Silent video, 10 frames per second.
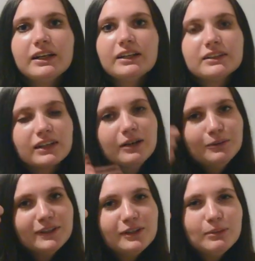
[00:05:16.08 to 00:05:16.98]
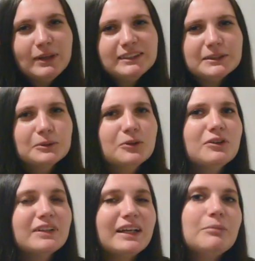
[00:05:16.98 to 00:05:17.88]
And I want to go to med school
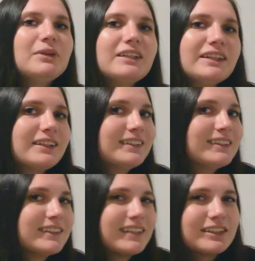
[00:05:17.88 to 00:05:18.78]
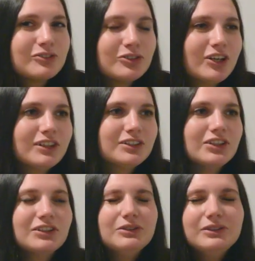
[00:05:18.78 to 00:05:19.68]
and be like a successful
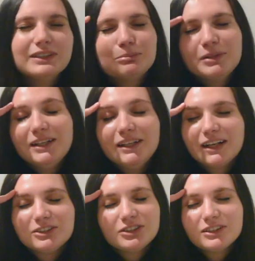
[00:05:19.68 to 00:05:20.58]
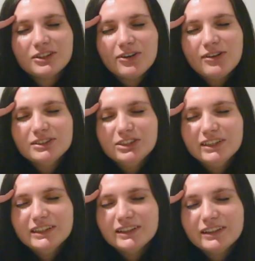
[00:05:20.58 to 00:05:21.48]
doctor who does pediatric
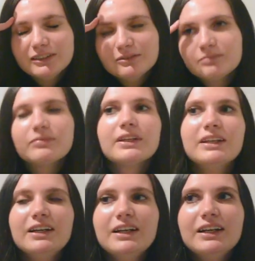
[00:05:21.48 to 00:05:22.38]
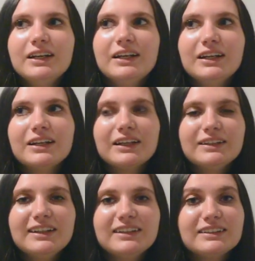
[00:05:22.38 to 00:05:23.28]
neurology, you know?
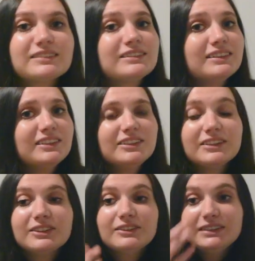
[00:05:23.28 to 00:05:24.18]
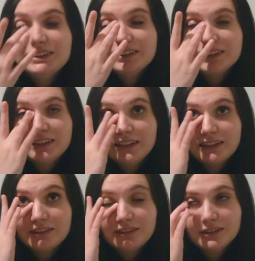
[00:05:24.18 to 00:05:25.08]
And like, your girl needs to
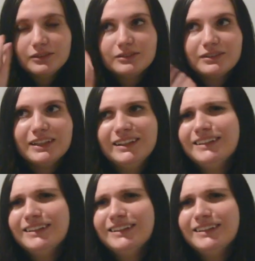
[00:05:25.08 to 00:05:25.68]
like